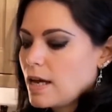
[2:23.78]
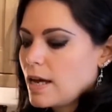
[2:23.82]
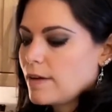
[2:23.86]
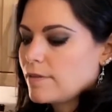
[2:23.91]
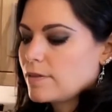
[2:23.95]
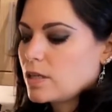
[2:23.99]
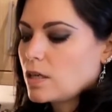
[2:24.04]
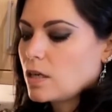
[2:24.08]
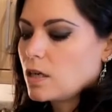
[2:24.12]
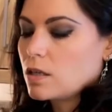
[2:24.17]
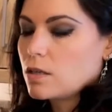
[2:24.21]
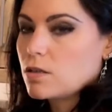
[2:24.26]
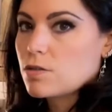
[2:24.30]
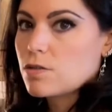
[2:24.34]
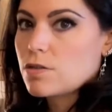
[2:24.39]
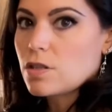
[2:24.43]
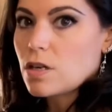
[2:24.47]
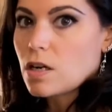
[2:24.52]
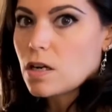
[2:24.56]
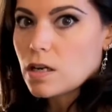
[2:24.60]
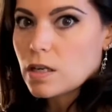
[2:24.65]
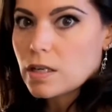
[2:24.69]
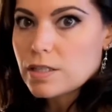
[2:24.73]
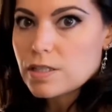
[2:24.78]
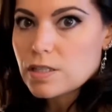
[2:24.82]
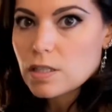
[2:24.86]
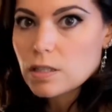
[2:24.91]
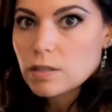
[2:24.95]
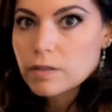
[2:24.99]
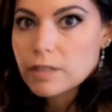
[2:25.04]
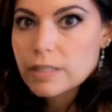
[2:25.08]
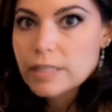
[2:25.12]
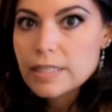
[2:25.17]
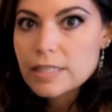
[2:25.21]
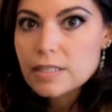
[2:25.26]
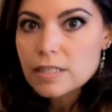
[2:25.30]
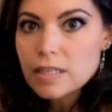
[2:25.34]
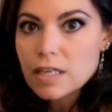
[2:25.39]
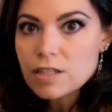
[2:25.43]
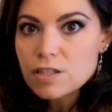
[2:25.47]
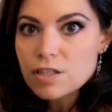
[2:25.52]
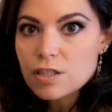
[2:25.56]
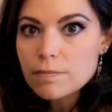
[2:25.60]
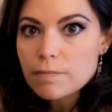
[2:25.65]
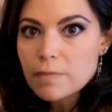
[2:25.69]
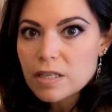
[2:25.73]
Avocados are a serious
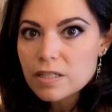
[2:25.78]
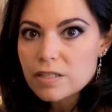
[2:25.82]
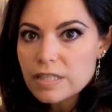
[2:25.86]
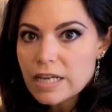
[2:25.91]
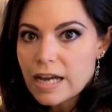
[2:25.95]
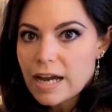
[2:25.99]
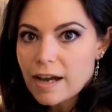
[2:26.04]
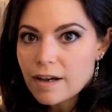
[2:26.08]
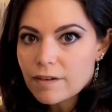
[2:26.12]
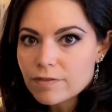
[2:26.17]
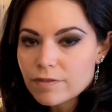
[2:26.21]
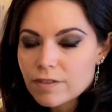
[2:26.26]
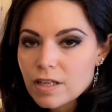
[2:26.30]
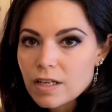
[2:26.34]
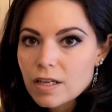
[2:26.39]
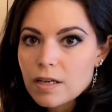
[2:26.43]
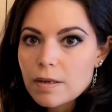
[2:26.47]
kitchen must-have